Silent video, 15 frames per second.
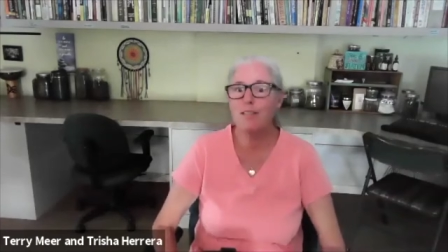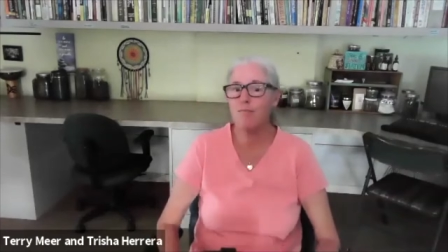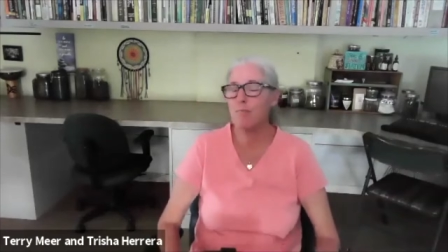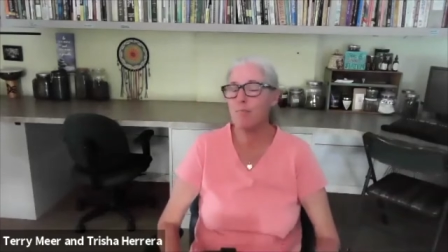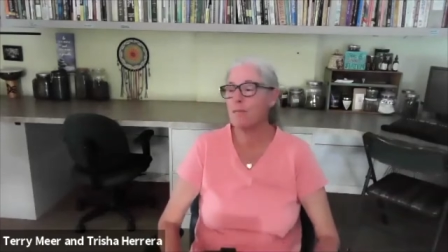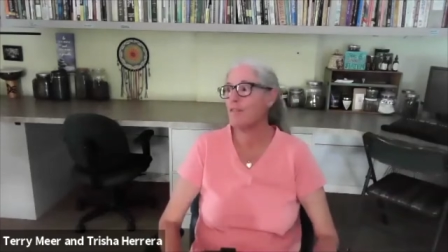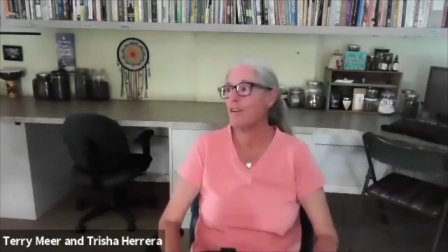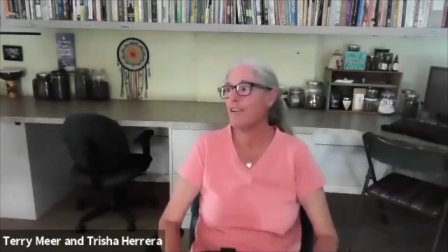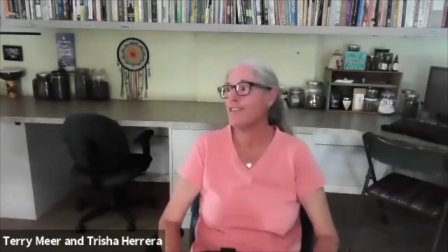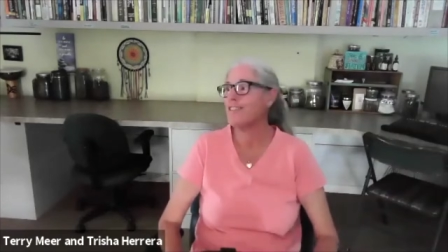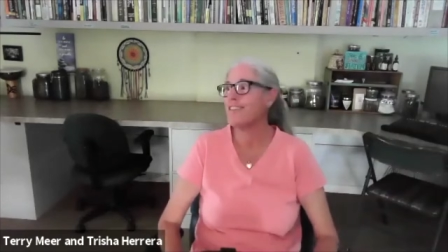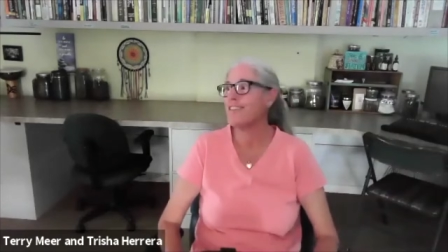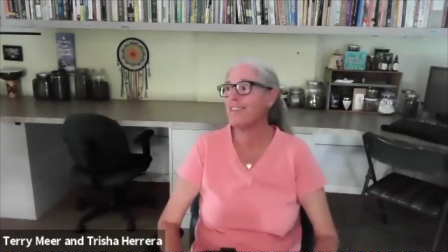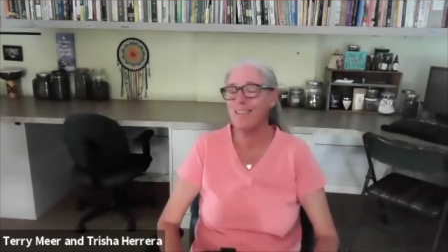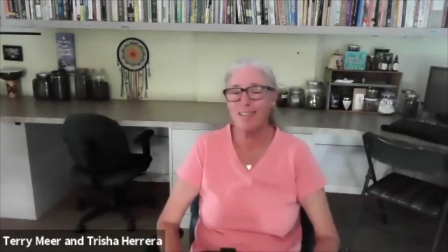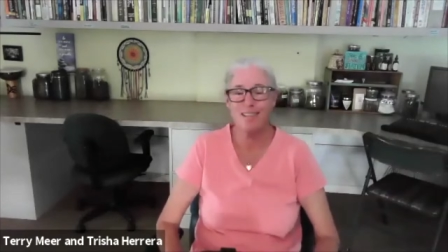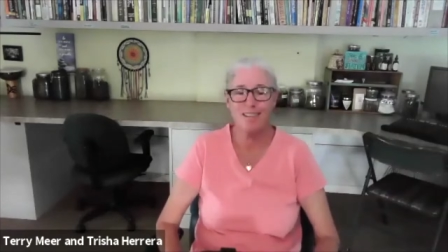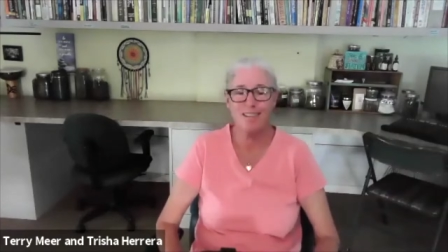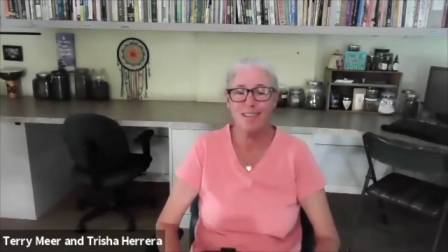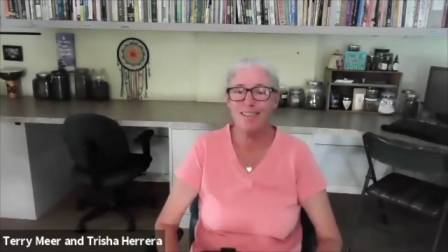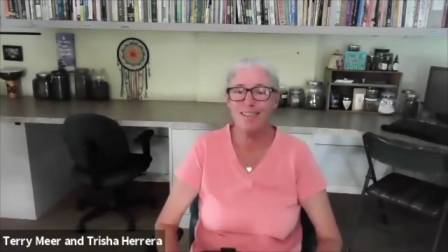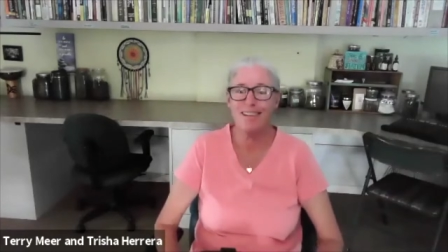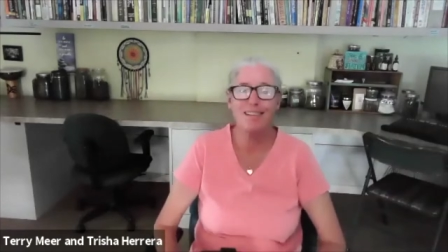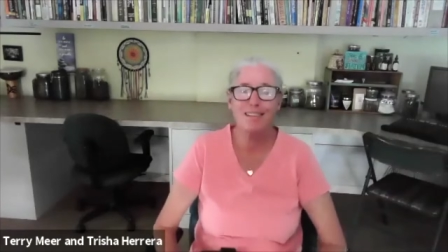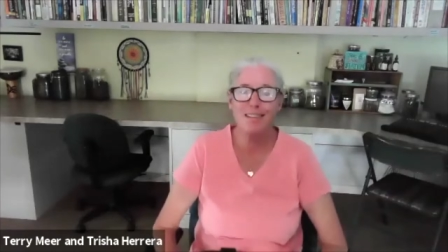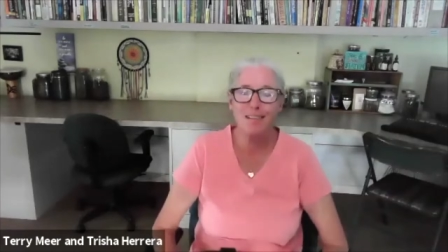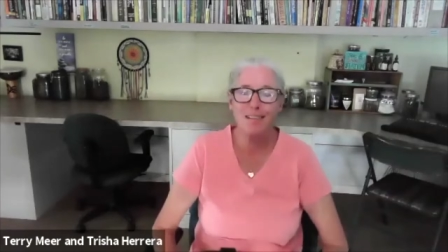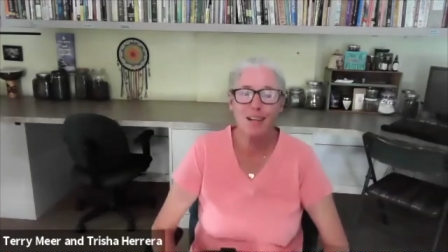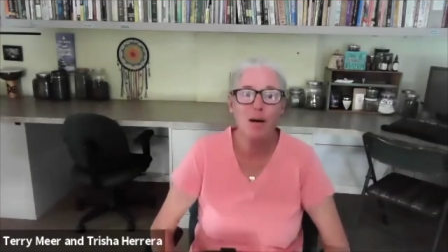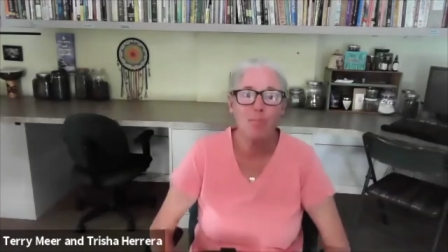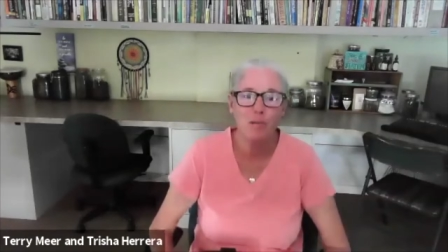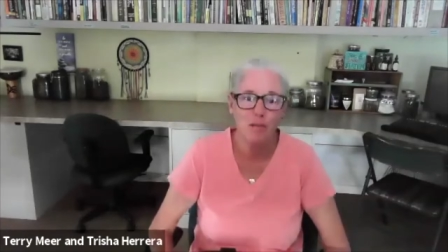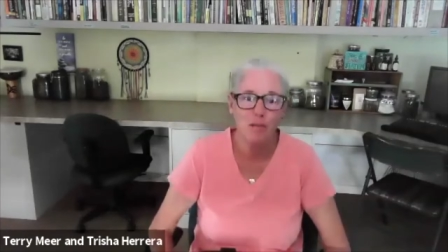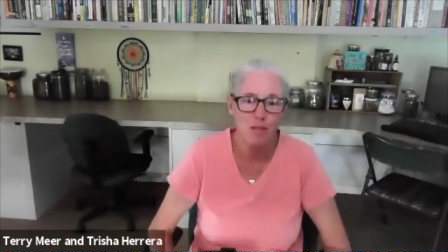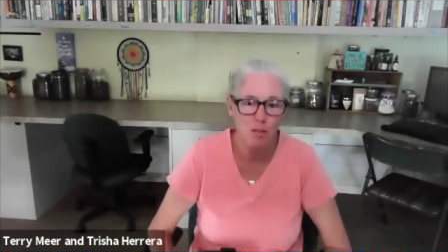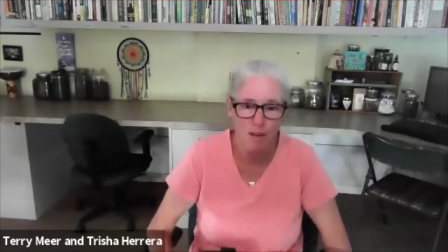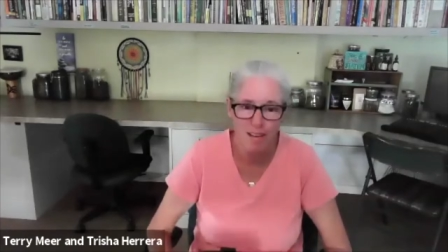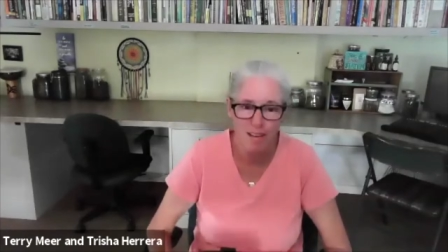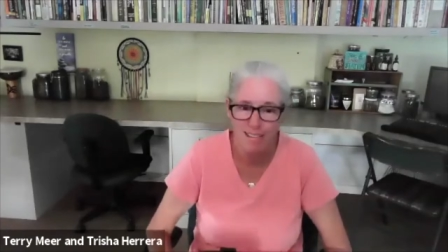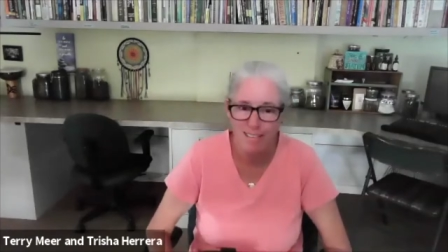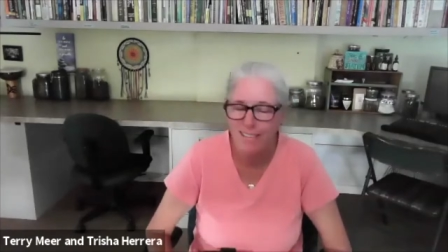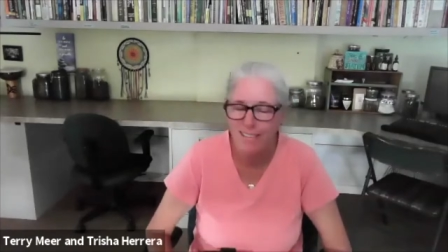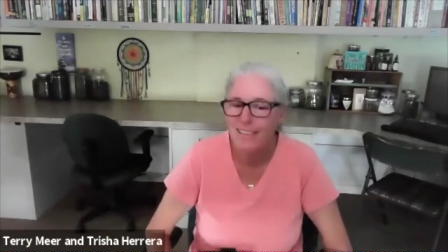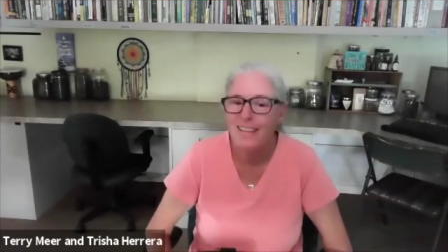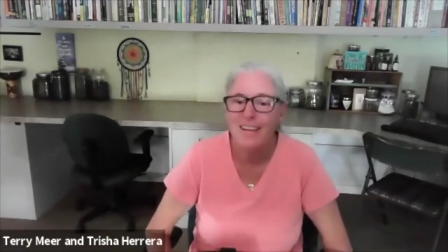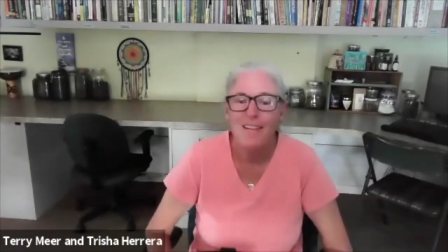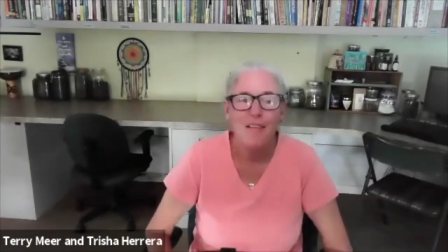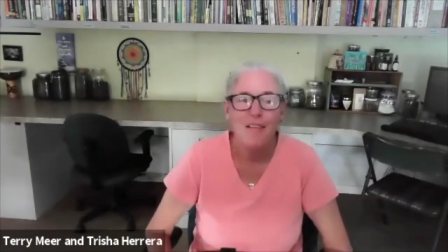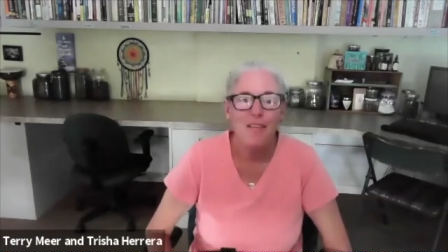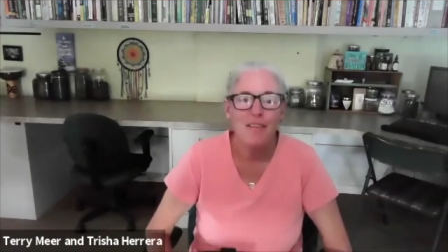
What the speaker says: pumpkins that have been tossed into the compost pile.